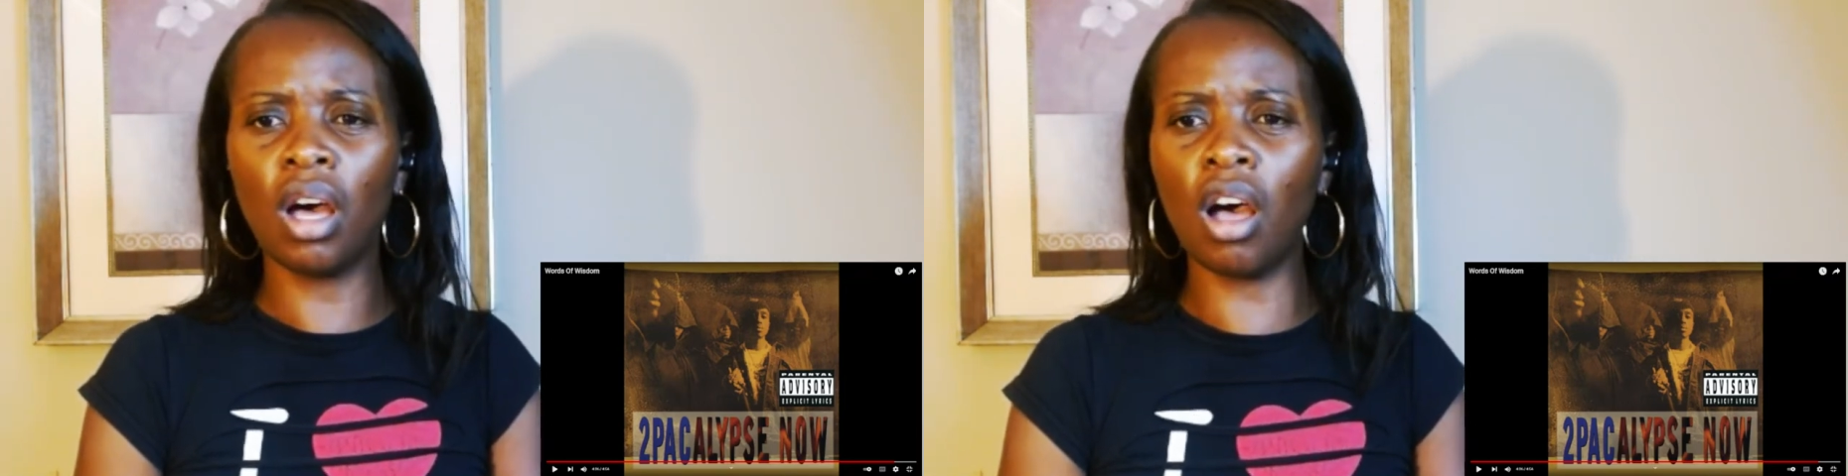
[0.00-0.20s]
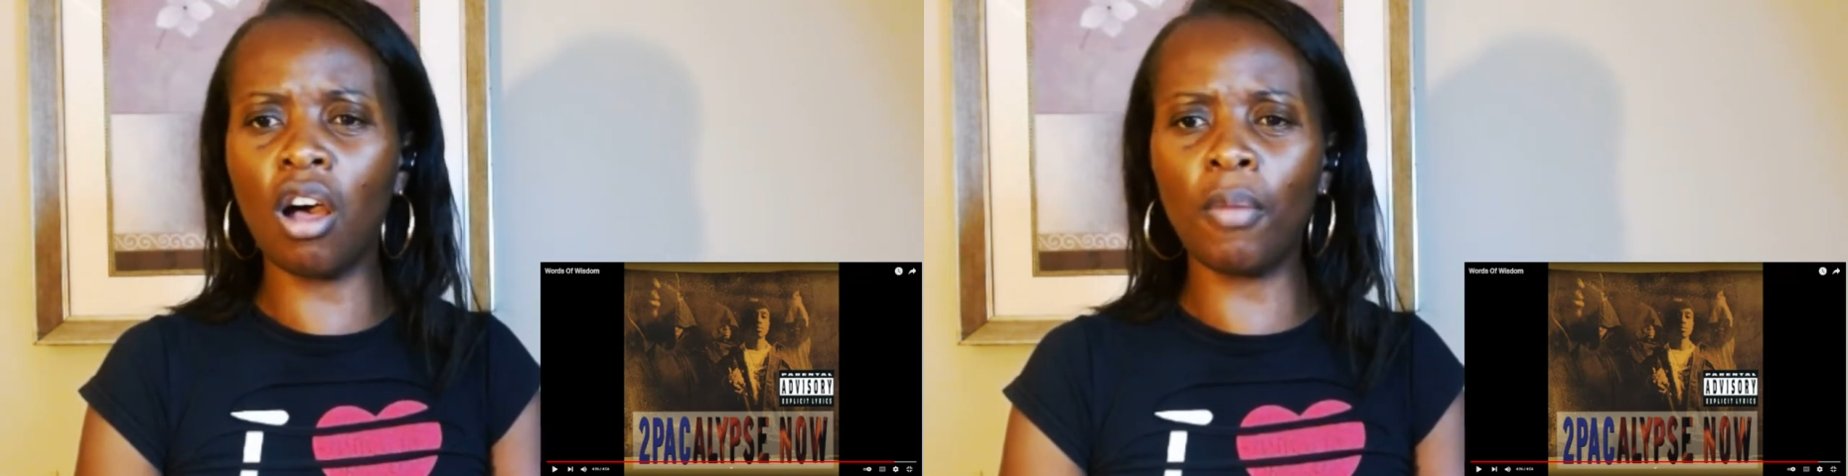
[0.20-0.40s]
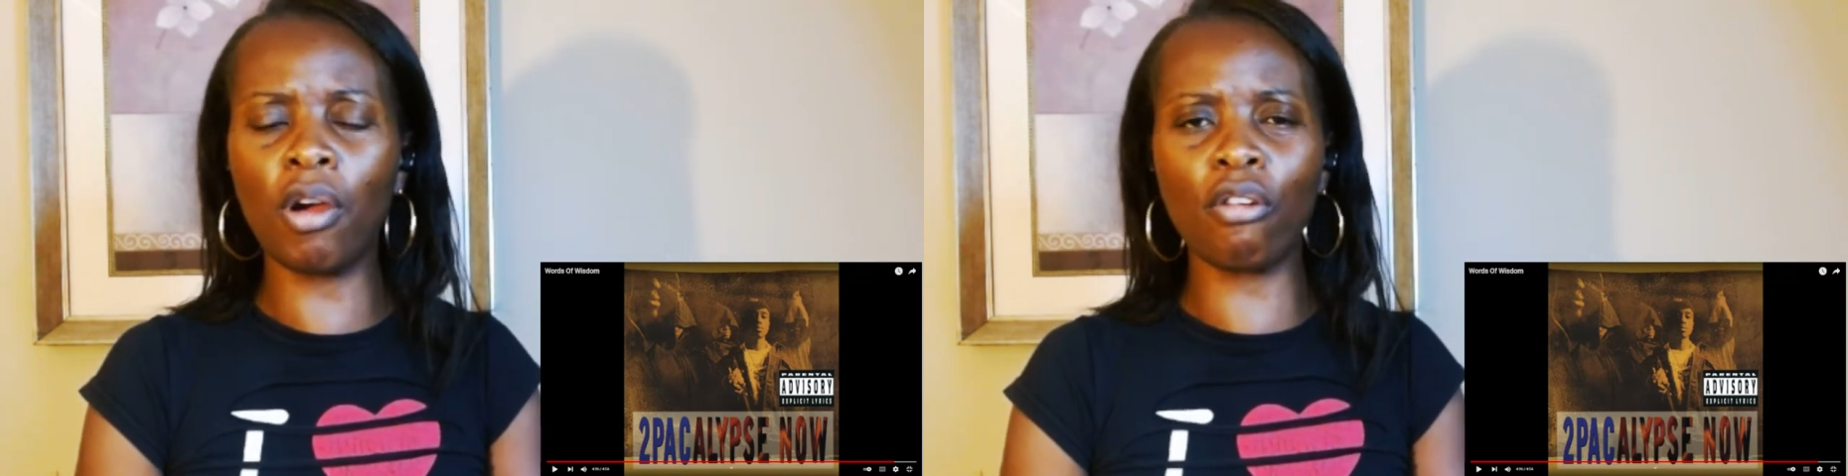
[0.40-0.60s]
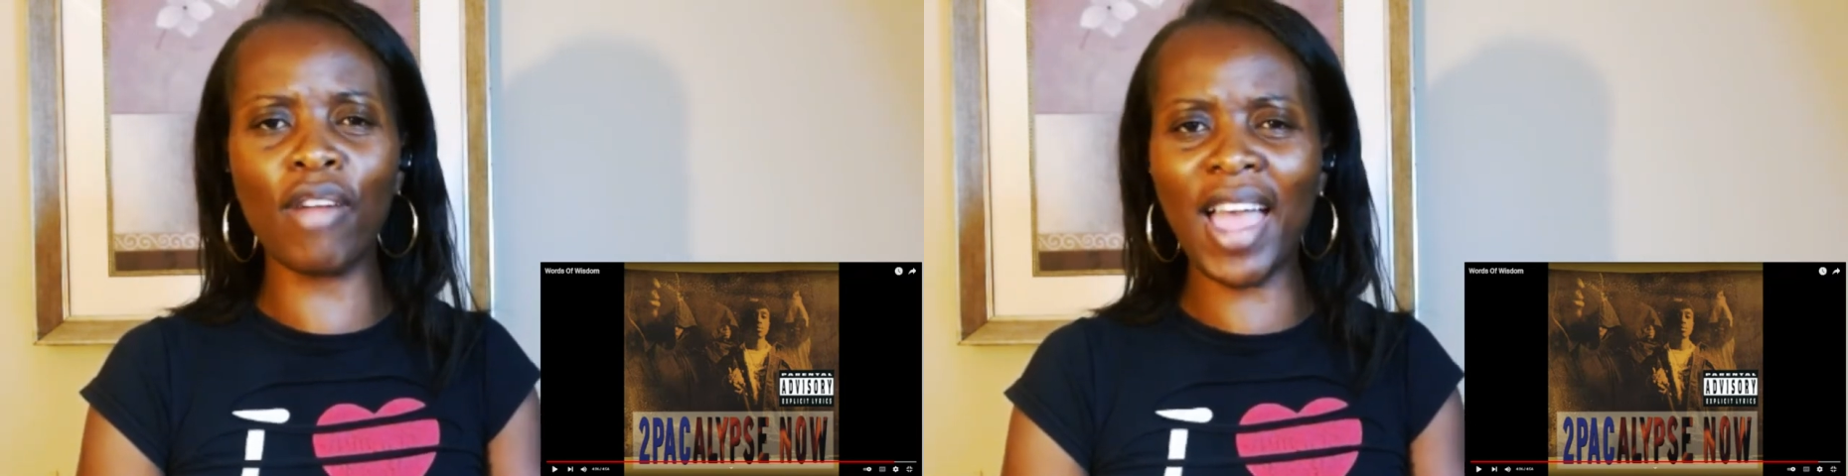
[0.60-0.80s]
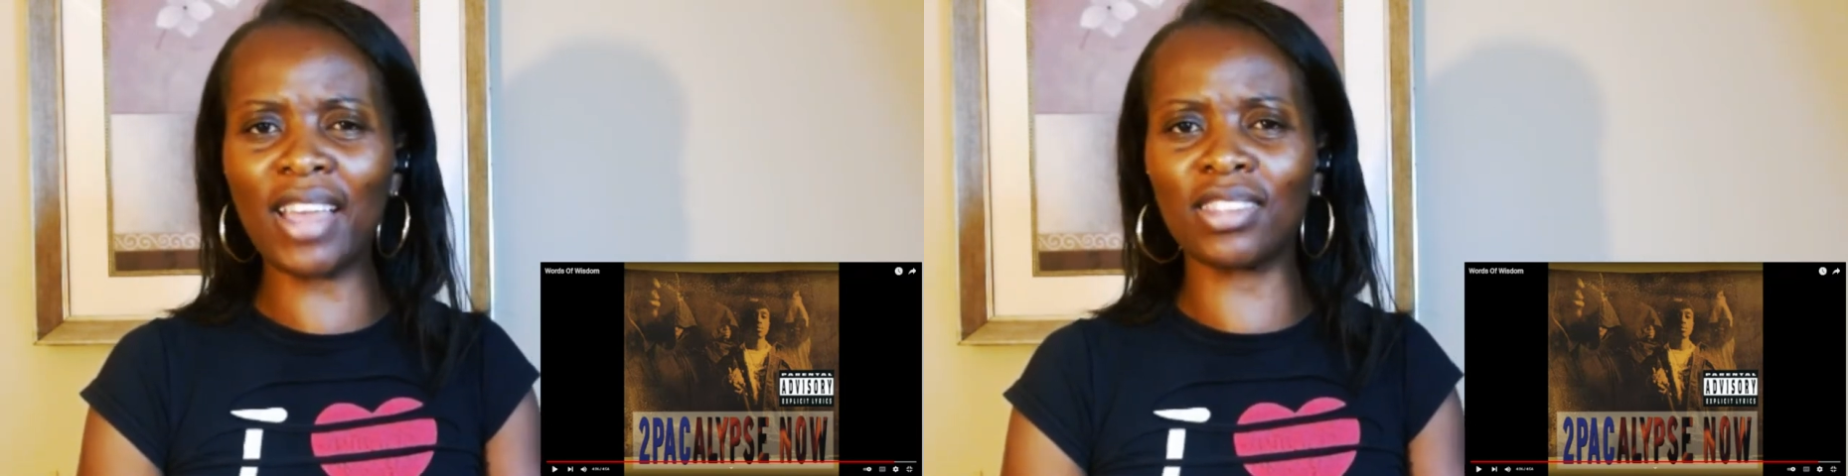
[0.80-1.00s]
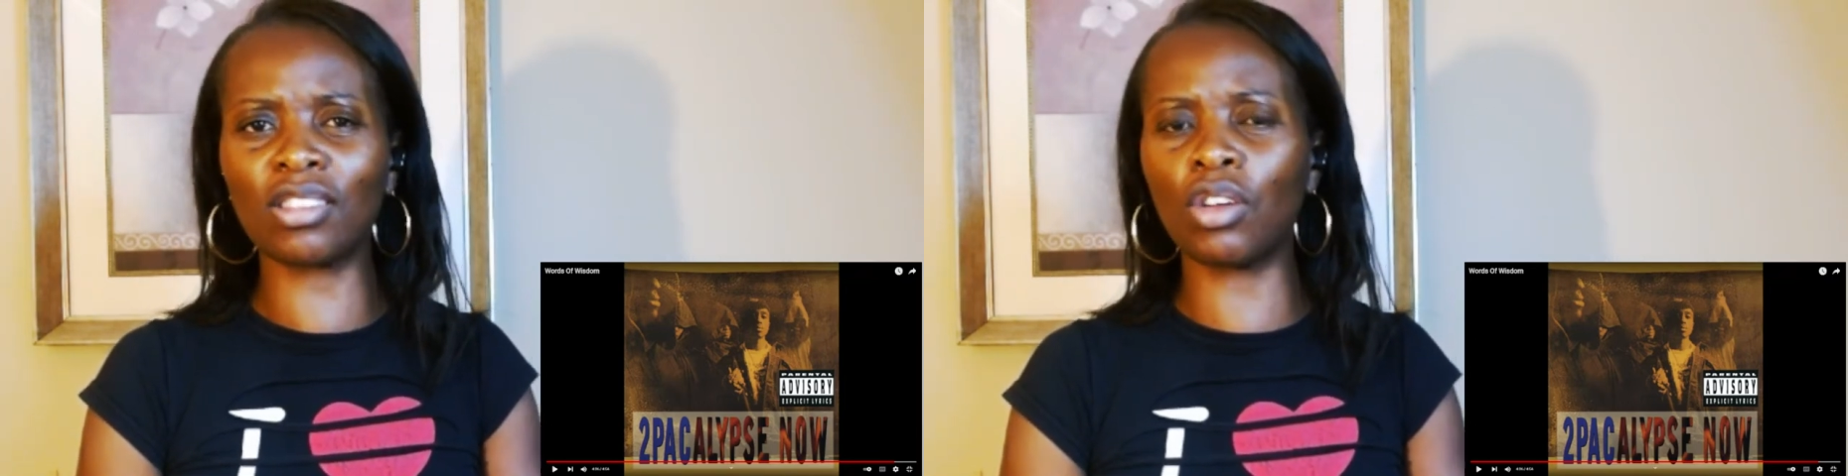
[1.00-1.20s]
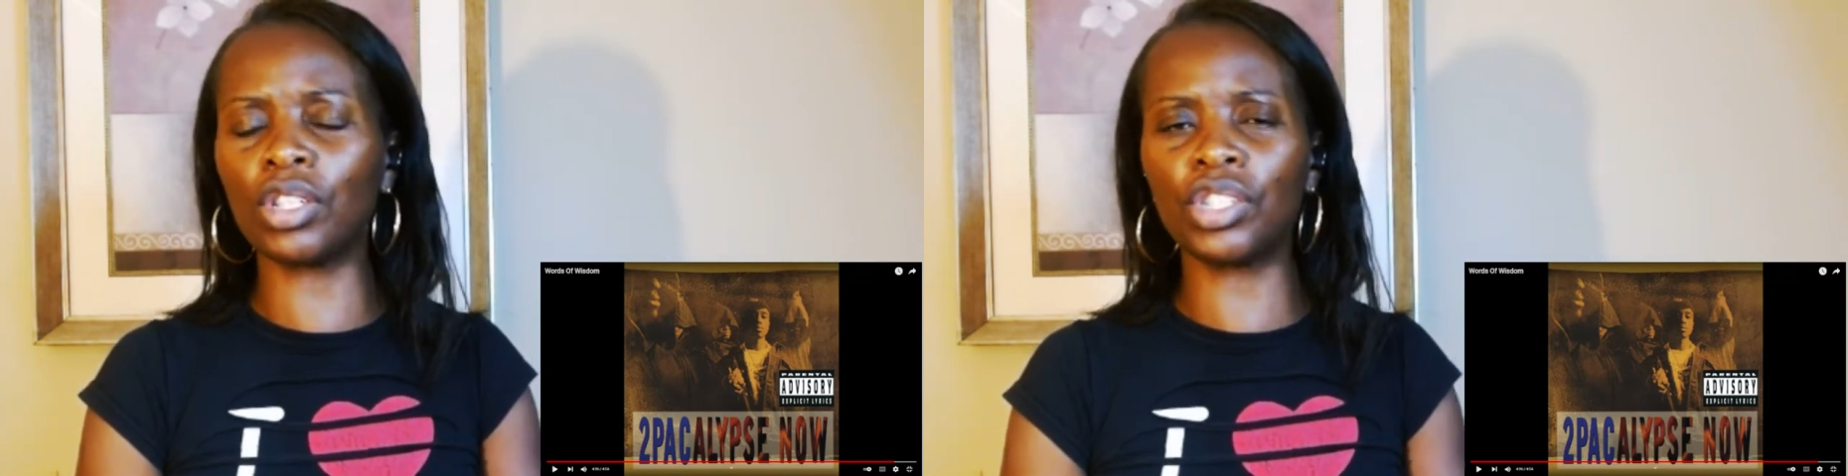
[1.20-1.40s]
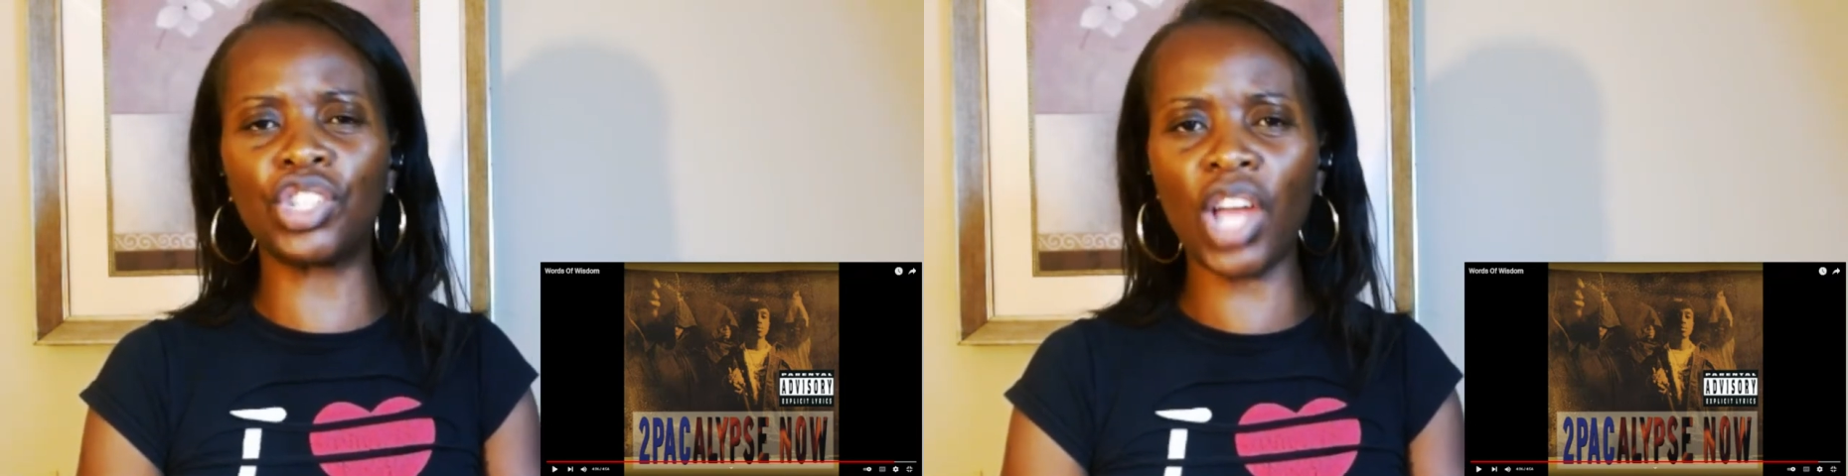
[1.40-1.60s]
harassed
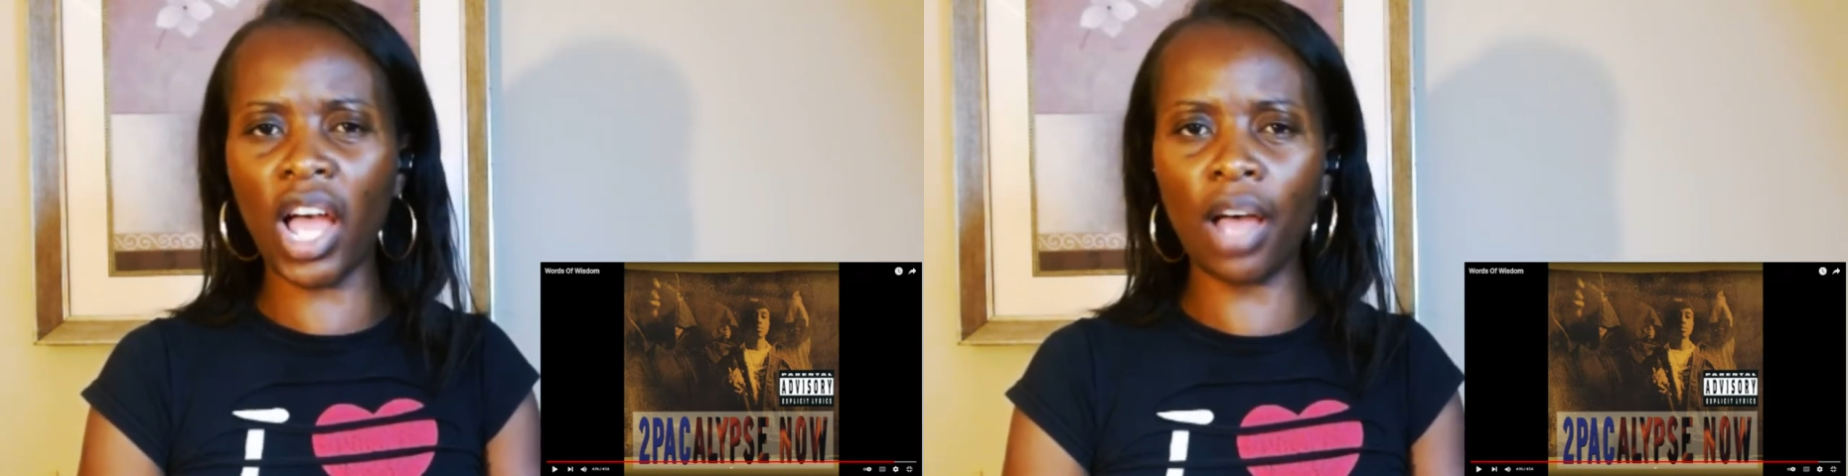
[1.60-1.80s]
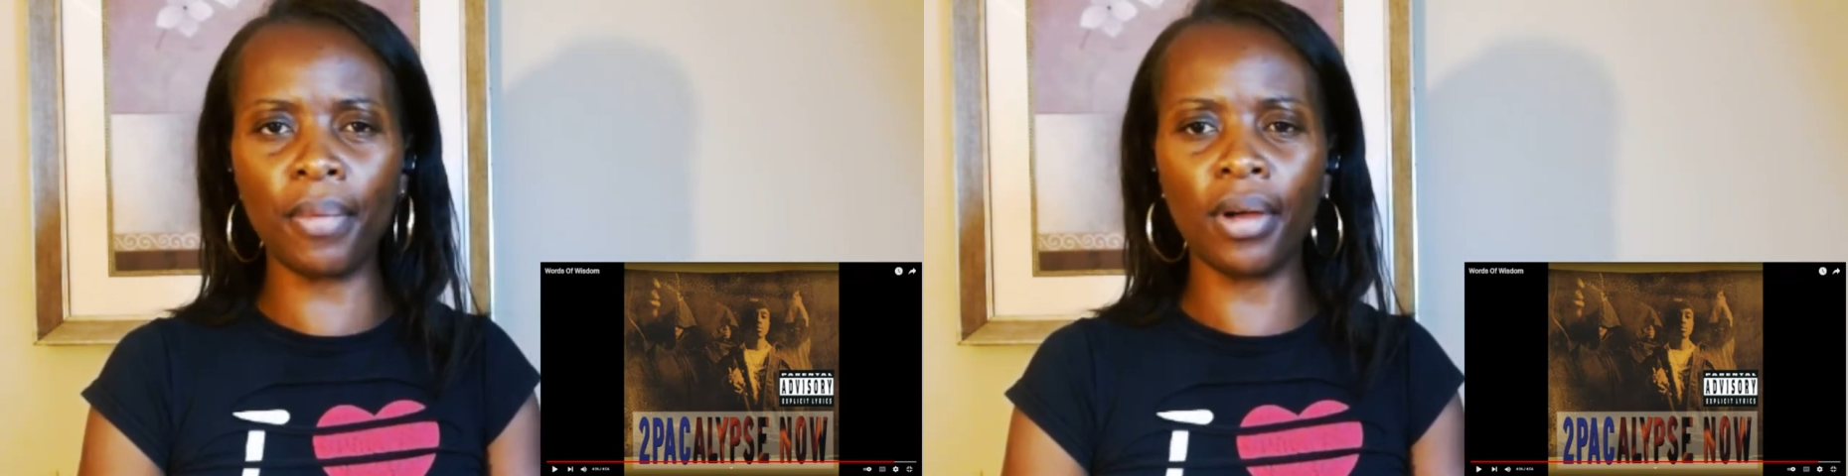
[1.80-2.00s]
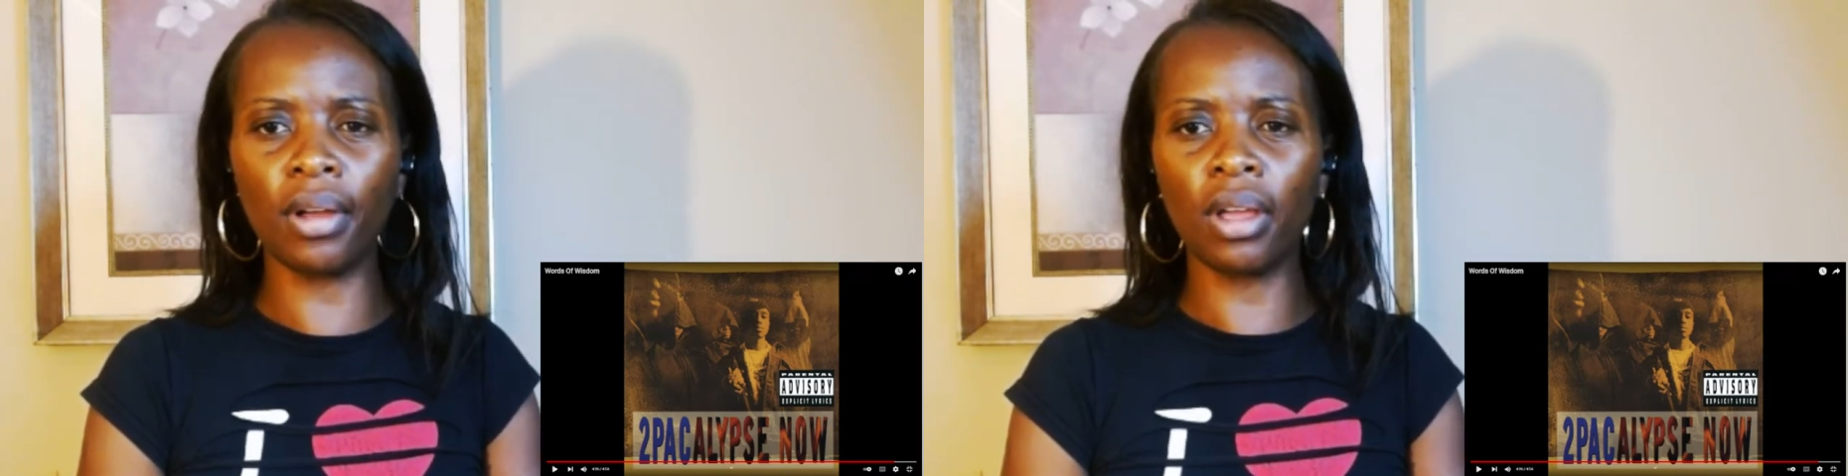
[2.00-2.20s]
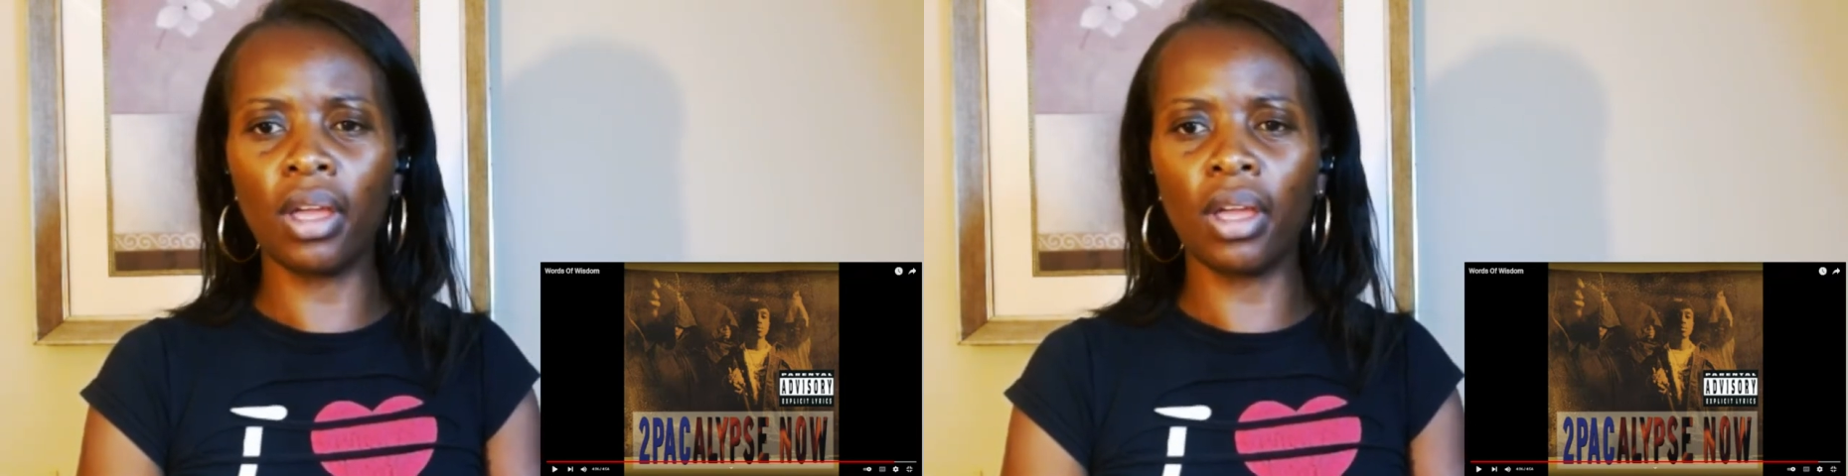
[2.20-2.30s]
on the job.